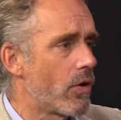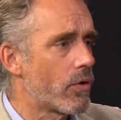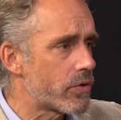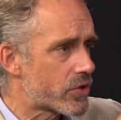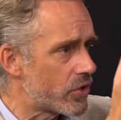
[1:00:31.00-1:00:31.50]
I
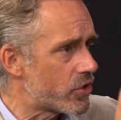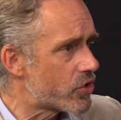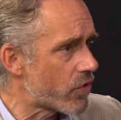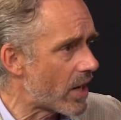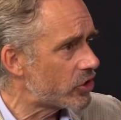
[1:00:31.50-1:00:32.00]
go, there's
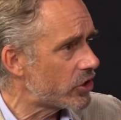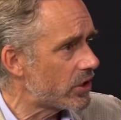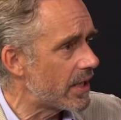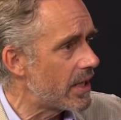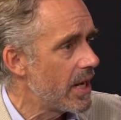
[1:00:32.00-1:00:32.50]

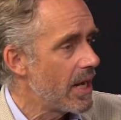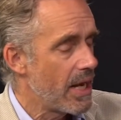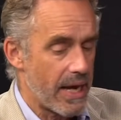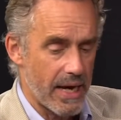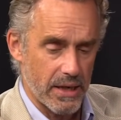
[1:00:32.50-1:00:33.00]
construction and
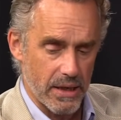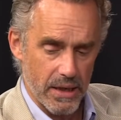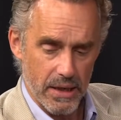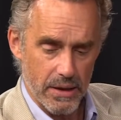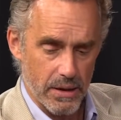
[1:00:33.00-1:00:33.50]

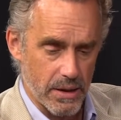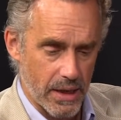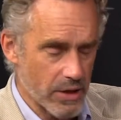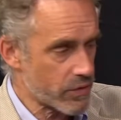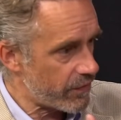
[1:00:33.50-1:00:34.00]
and the, the
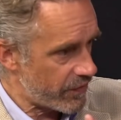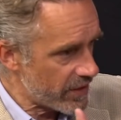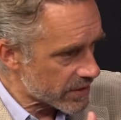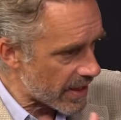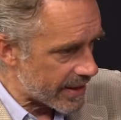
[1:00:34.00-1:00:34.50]
country
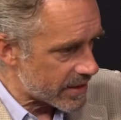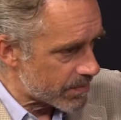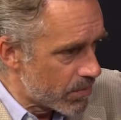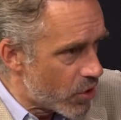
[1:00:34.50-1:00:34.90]
feels like it's